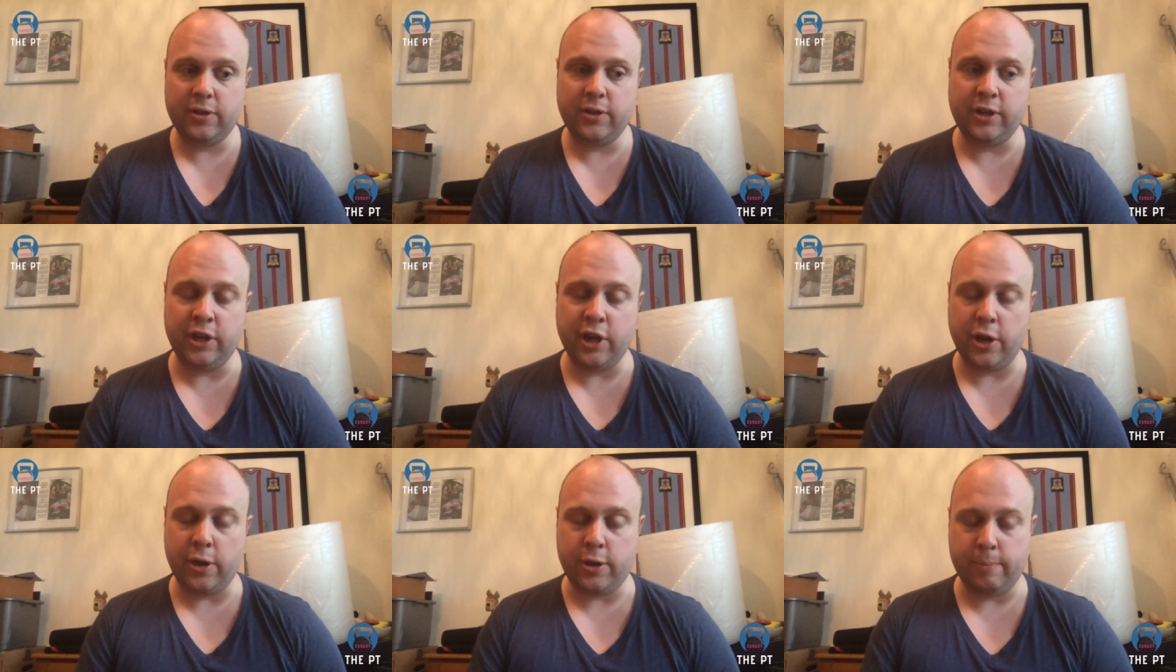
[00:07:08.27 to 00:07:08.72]

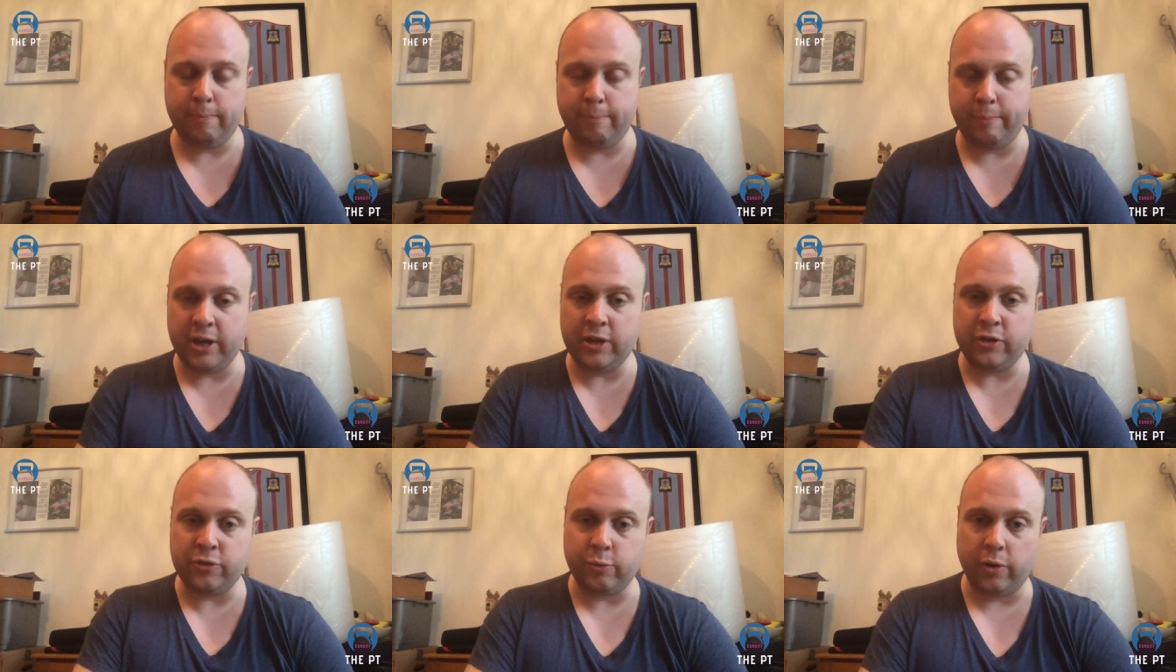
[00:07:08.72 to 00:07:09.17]
you know, you
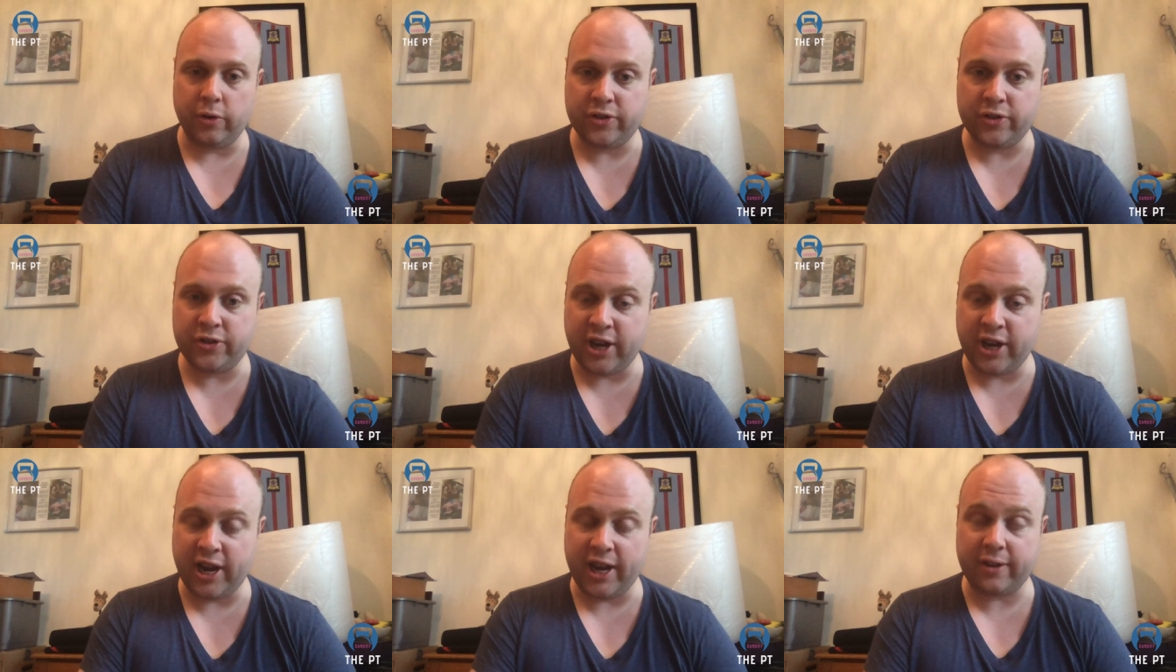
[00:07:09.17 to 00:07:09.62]
binge
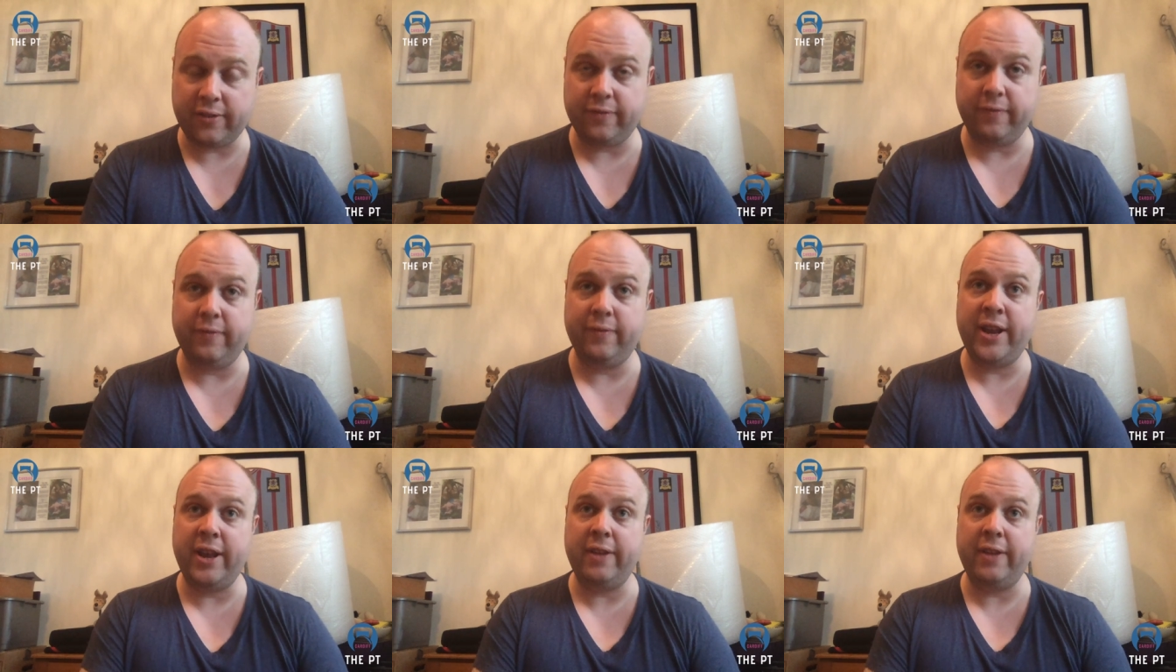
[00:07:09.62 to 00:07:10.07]
watch next
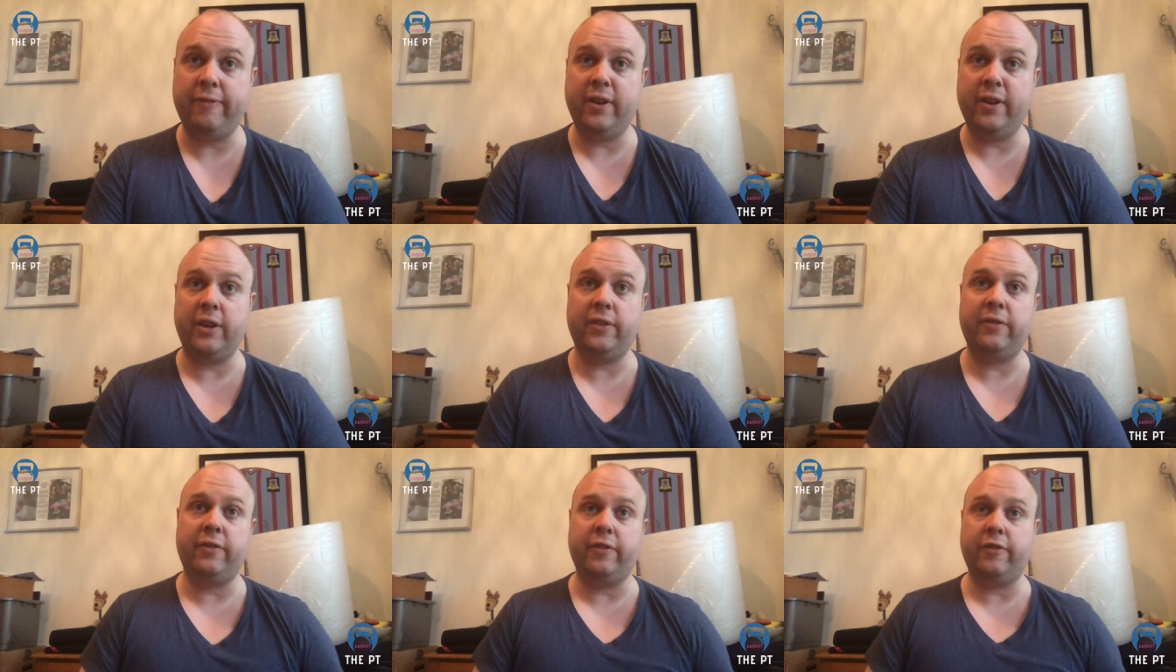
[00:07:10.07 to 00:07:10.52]

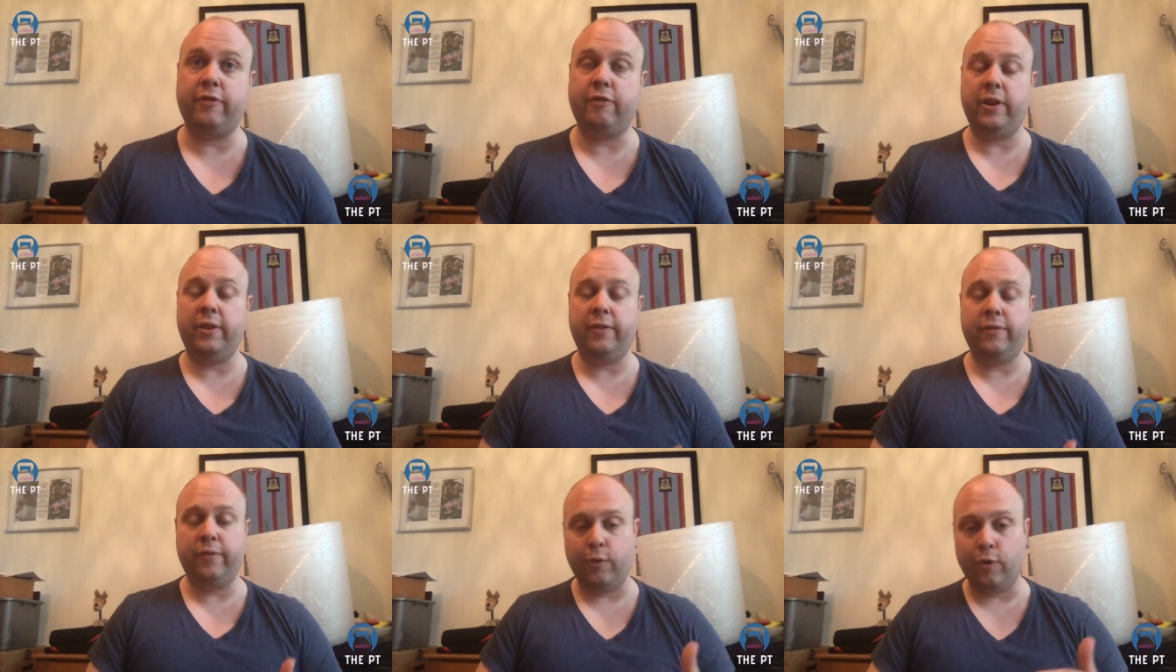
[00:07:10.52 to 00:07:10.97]
Netflix for
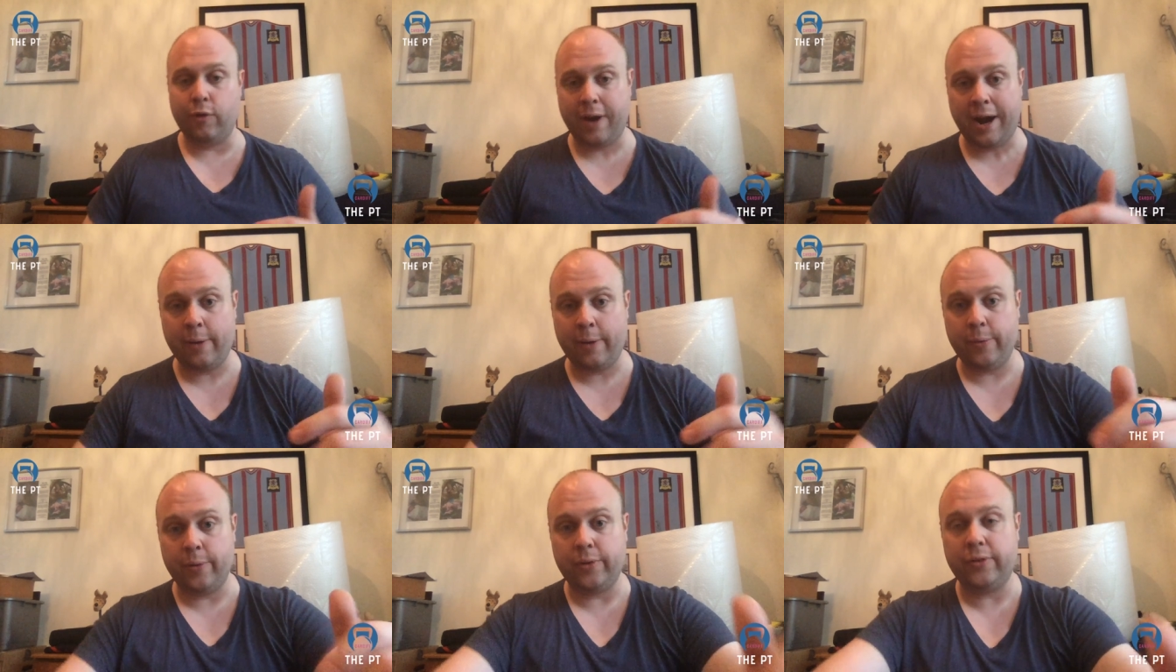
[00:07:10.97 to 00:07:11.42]
three, four
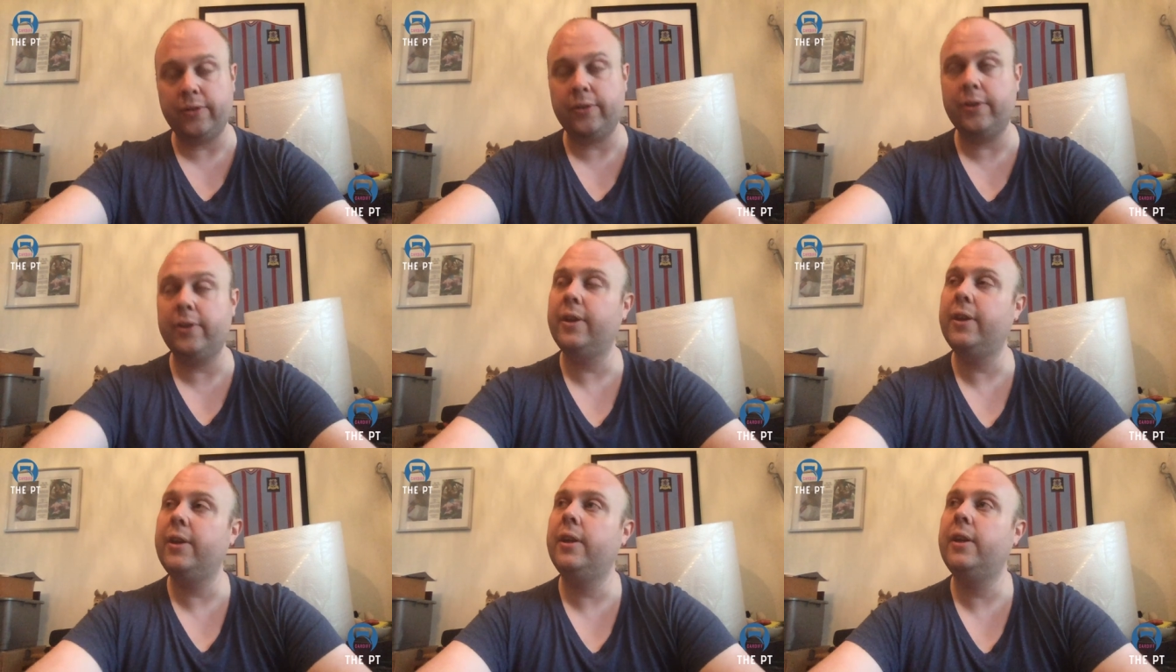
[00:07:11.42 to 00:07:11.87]
hours.
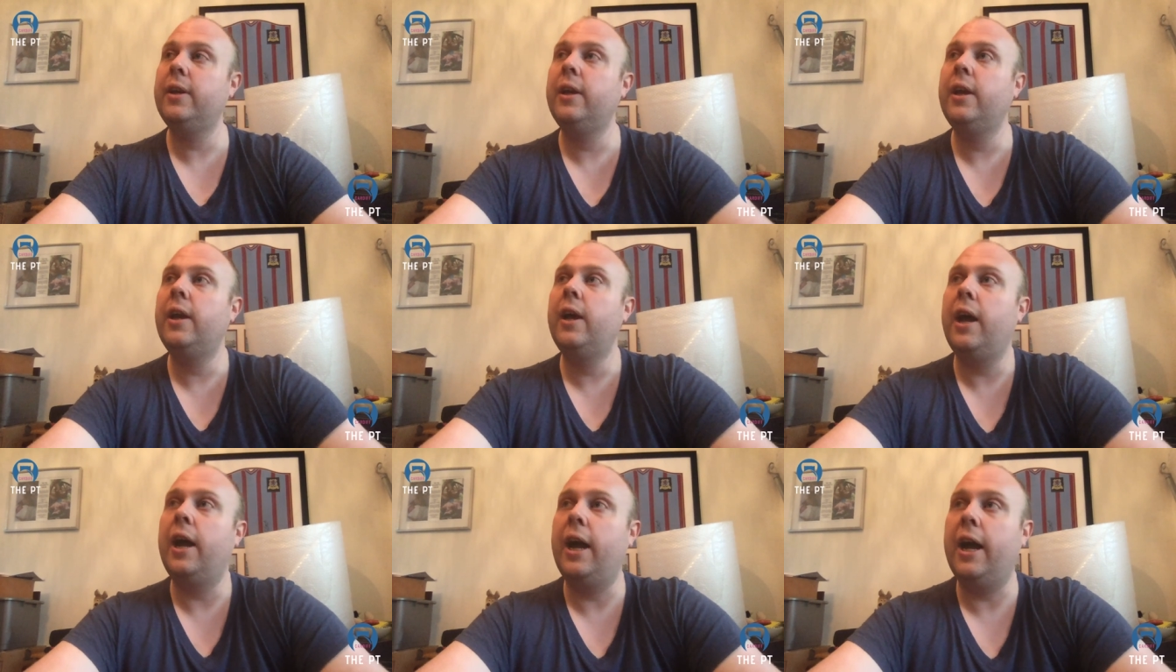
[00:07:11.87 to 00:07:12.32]

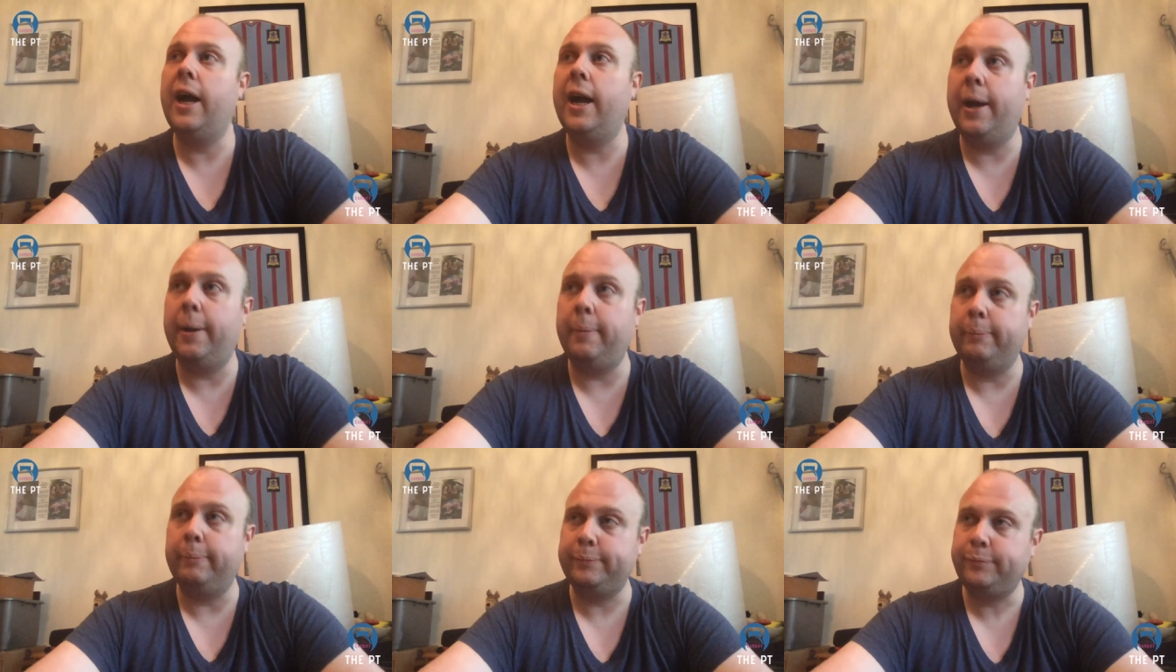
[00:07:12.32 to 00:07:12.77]

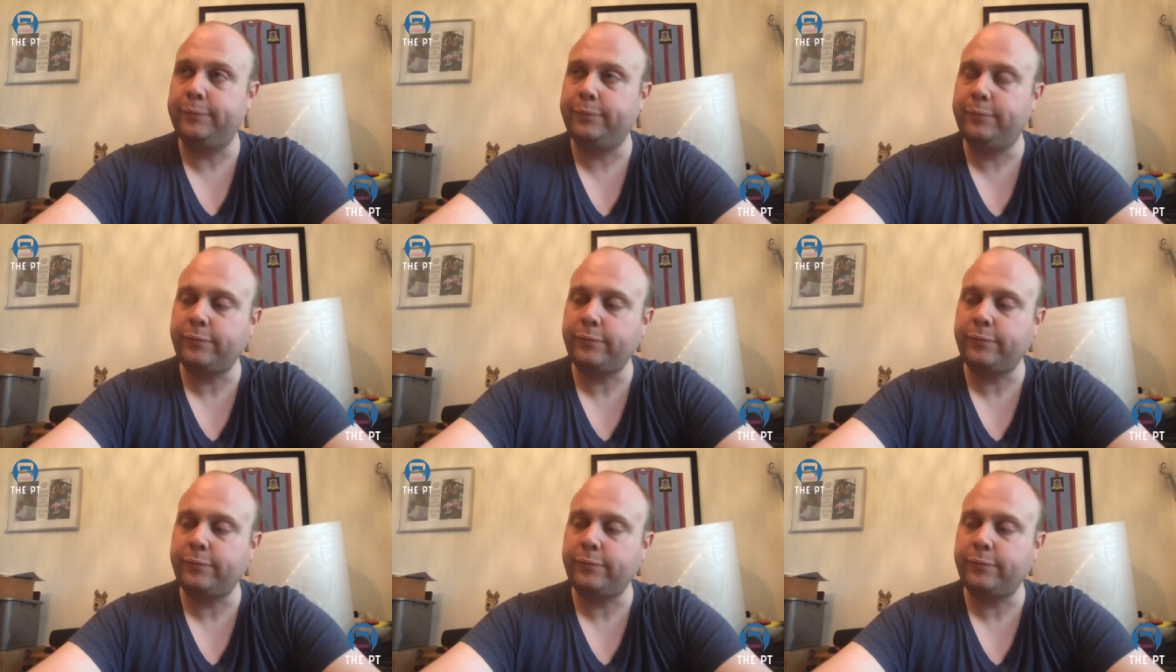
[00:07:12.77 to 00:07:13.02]
Um,